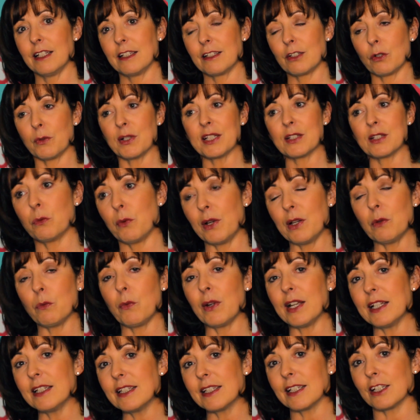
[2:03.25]
So a
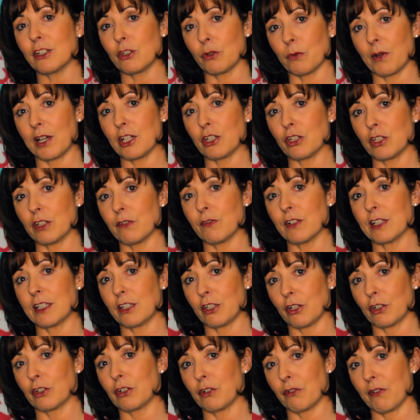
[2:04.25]
win-win situation if
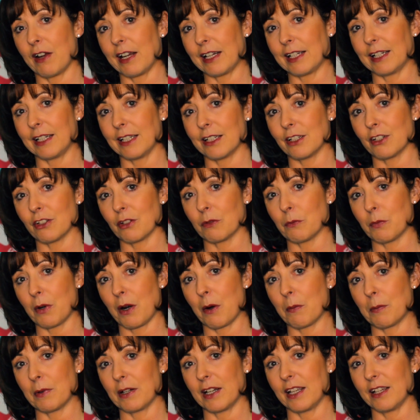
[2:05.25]
it's done correctly and done
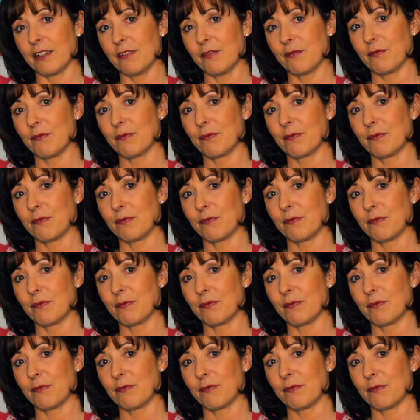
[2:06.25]
properly.